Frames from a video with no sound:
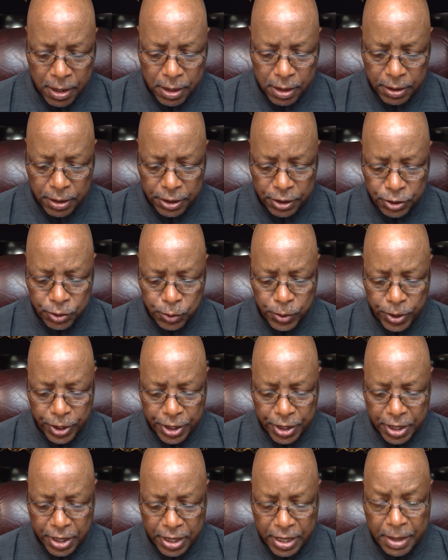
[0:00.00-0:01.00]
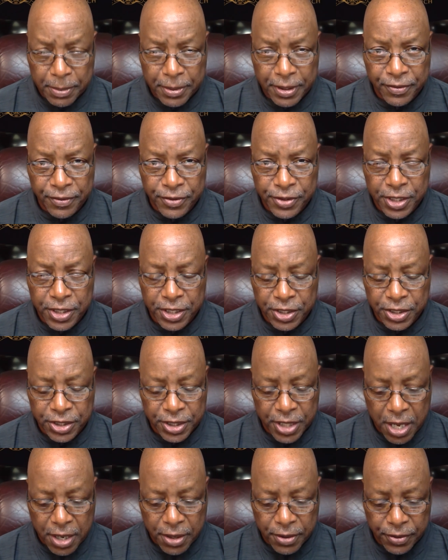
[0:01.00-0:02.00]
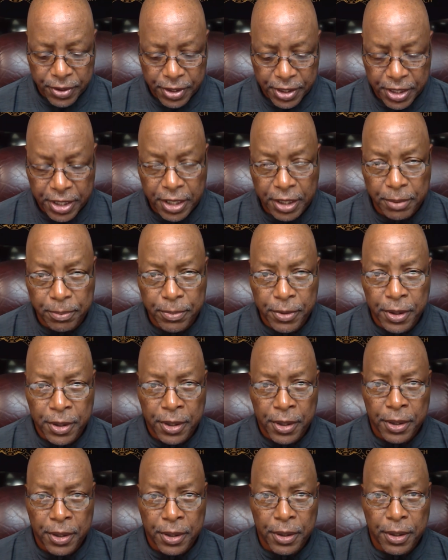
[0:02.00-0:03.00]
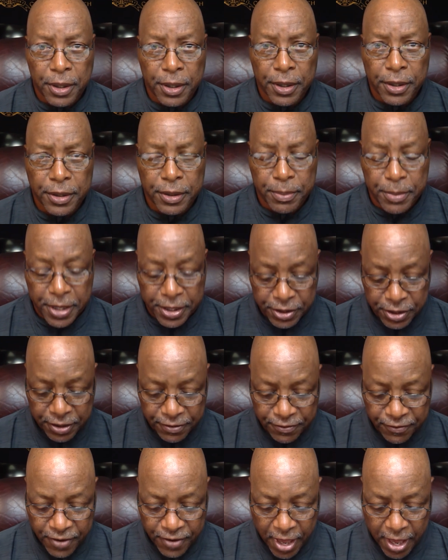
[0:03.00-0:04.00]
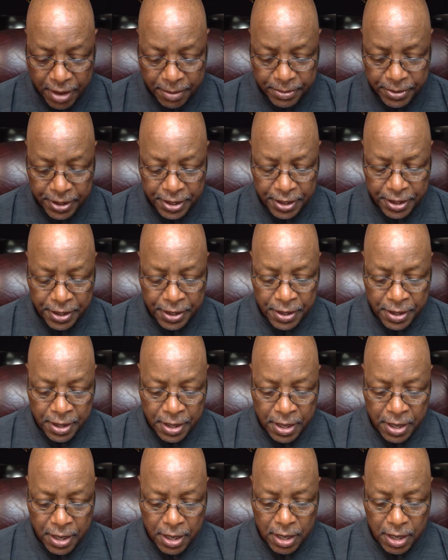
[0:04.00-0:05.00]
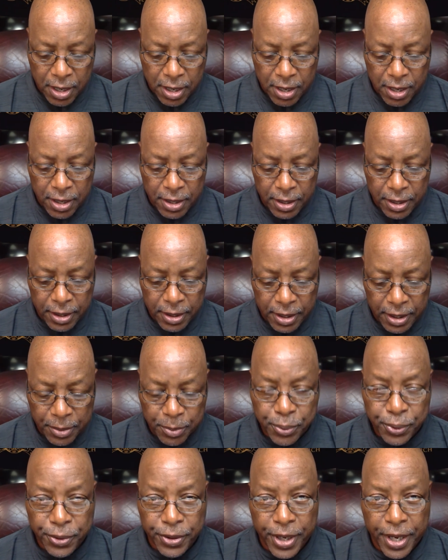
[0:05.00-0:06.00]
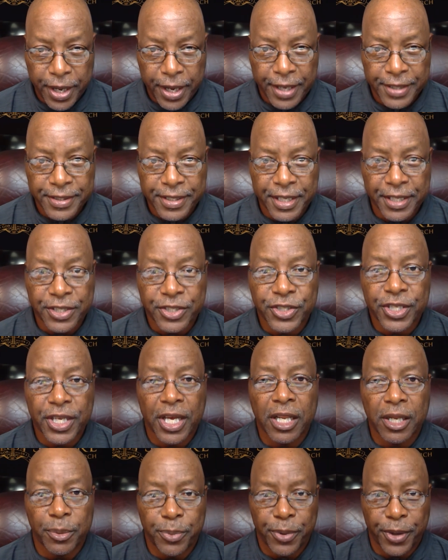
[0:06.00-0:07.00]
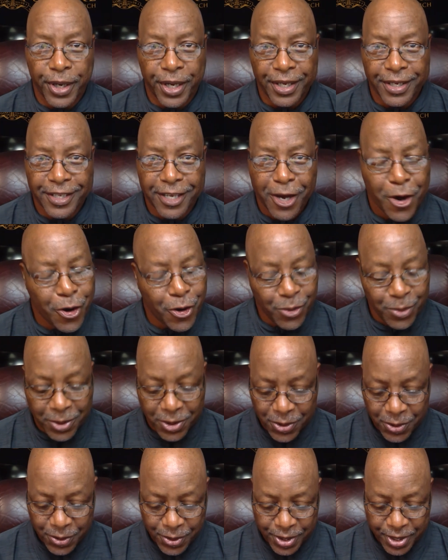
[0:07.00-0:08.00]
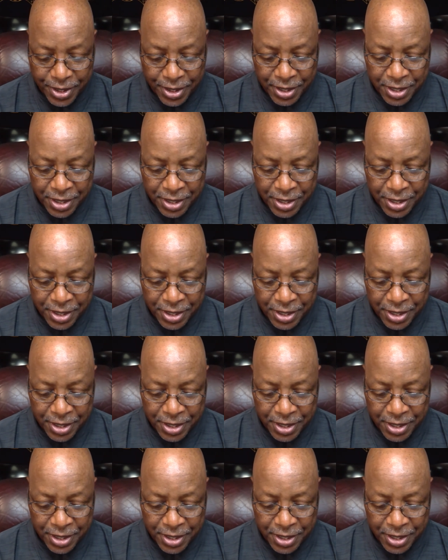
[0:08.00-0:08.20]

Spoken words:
this weekend. I believe it's this Saturday. Keep the Munson family in prayer as they celebrate the homegoing